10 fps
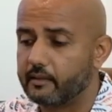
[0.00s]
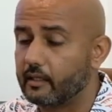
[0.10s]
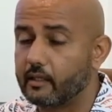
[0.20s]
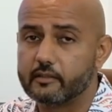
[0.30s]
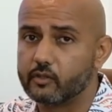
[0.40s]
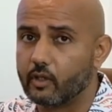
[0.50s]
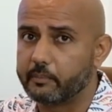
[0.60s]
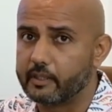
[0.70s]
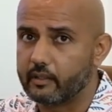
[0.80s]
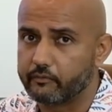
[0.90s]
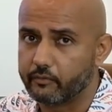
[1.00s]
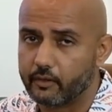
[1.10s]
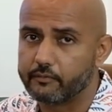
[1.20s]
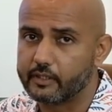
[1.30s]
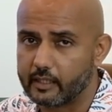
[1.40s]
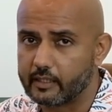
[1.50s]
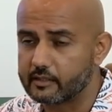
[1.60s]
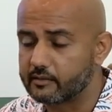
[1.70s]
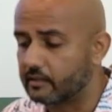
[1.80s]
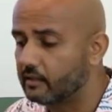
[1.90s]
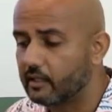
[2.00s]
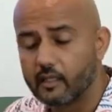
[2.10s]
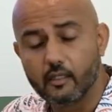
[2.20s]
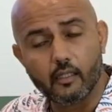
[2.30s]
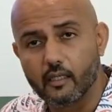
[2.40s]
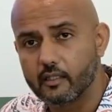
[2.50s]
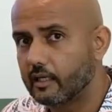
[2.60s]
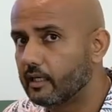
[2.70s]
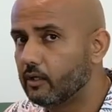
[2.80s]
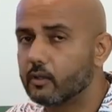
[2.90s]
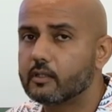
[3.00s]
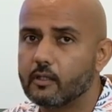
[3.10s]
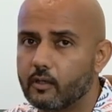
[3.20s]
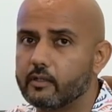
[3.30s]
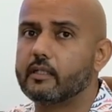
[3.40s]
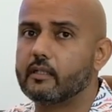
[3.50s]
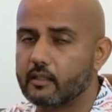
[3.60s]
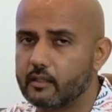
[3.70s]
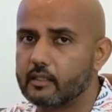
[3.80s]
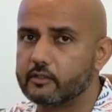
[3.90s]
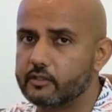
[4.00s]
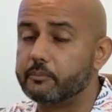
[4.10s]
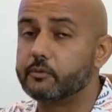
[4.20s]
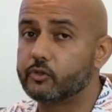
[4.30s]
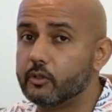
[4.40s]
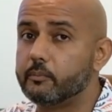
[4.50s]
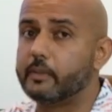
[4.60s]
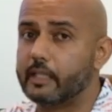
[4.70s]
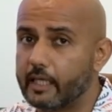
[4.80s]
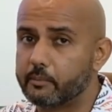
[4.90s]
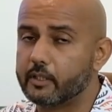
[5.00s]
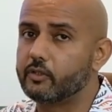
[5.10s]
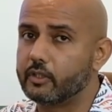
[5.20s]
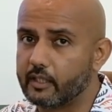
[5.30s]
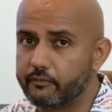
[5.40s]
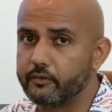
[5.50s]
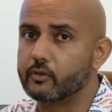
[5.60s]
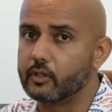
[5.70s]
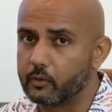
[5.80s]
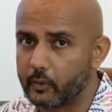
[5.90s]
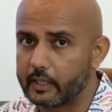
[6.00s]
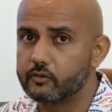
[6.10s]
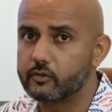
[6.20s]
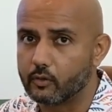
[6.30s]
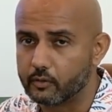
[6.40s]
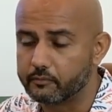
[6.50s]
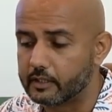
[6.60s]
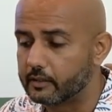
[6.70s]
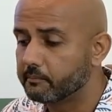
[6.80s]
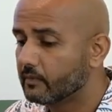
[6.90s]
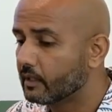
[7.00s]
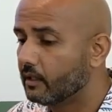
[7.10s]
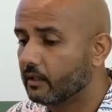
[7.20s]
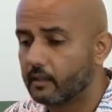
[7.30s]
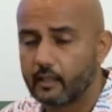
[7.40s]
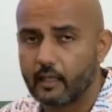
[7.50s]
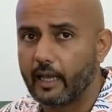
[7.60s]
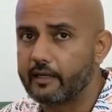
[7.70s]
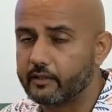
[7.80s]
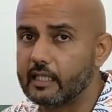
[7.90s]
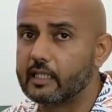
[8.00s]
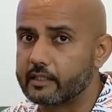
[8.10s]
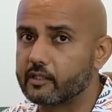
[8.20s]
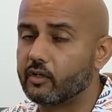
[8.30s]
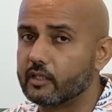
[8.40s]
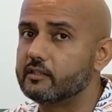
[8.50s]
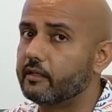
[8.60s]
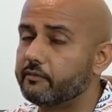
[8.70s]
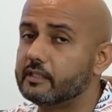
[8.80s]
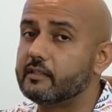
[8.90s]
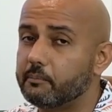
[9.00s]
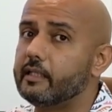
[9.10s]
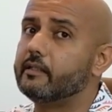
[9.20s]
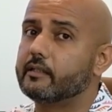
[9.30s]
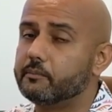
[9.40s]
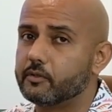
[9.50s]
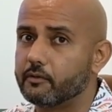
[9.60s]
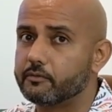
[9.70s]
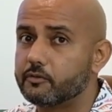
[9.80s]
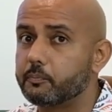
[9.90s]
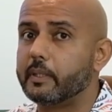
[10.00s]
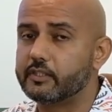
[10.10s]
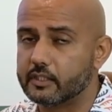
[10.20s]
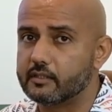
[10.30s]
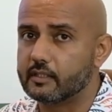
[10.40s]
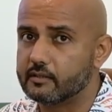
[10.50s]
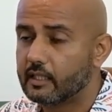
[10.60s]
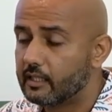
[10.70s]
It's not been involved in an accident. A local Honda dealership should be able to give you a once over. I really like the Honda CR-V simply in terms of spaciousness.